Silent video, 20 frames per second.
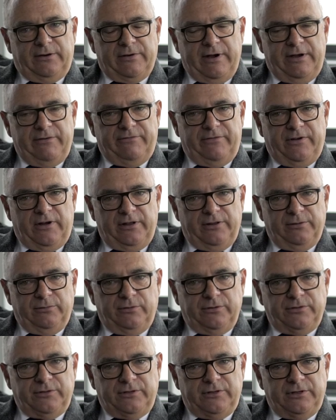grandfather
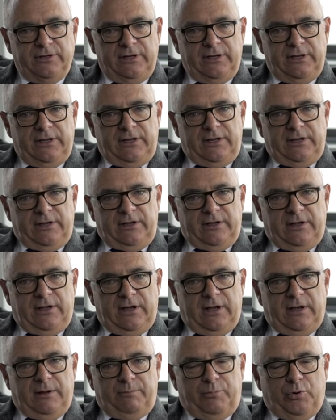was
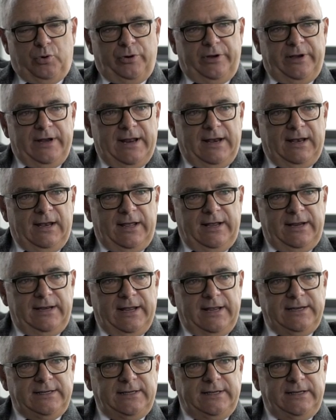uh, born in Adelaide
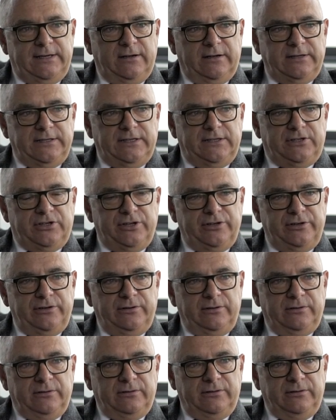
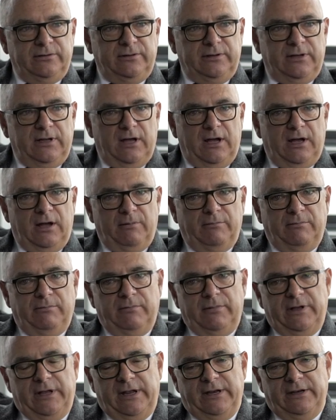1892,
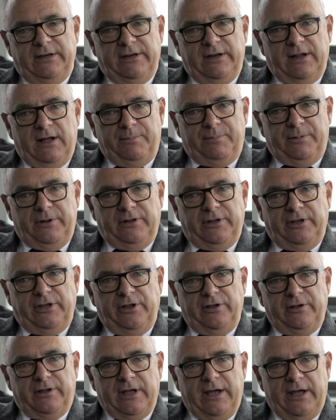um, ended up in
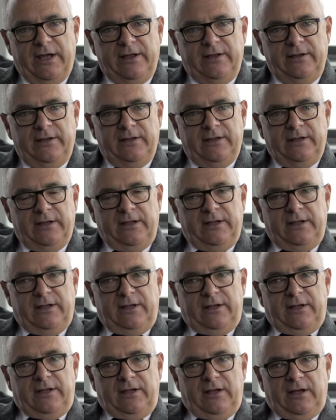the UK
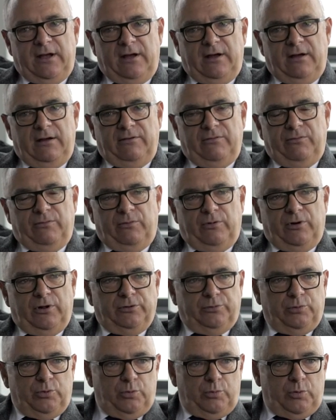uh,
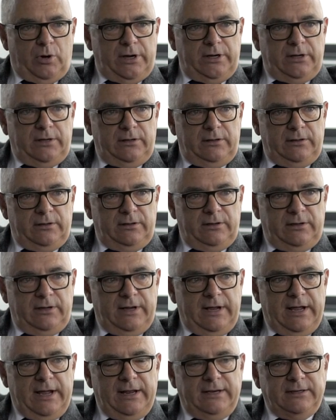World War One,
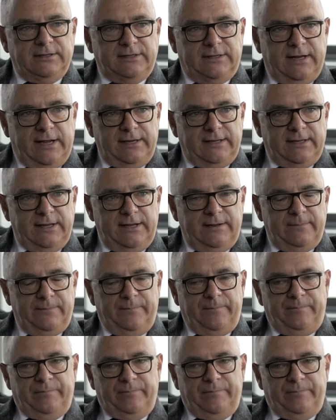and stayed there,